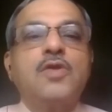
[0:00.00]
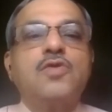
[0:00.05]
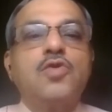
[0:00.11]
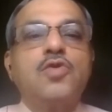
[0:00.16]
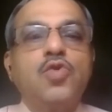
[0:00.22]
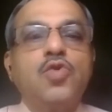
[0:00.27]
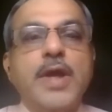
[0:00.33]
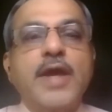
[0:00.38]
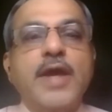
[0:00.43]

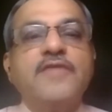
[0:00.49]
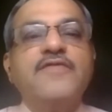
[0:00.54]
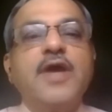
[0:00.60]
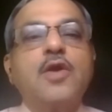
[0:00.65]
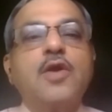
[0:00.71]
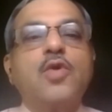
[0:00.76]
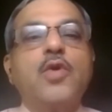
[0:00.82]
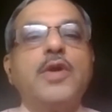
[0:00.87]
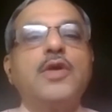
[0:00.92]
So today
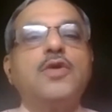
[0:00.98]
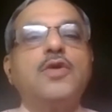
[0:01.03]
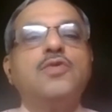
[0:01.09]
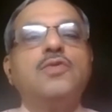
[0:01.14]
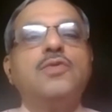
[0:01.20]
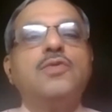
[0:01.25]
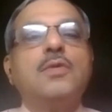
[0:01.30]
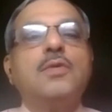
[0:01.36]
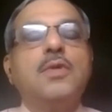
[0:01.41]
we are going
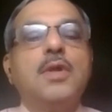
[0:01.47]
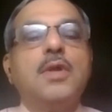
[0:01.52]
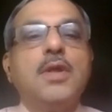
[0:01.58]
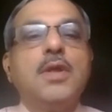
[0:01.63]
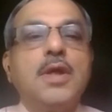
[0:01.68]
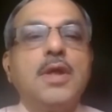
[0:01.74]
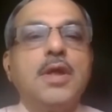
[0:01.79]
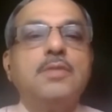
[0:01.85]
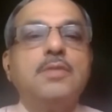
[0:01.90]
to
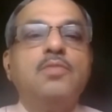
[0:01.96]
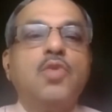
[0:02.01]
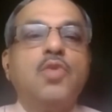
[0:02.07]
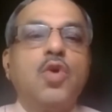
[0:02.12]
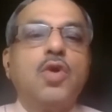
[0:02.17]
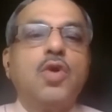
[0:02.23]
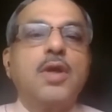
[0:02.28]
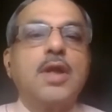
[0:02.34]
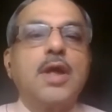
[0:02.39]
learn
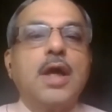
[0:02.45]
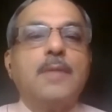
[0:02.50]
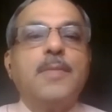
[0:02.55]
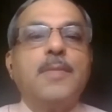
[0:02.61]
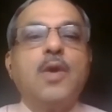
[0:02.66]
more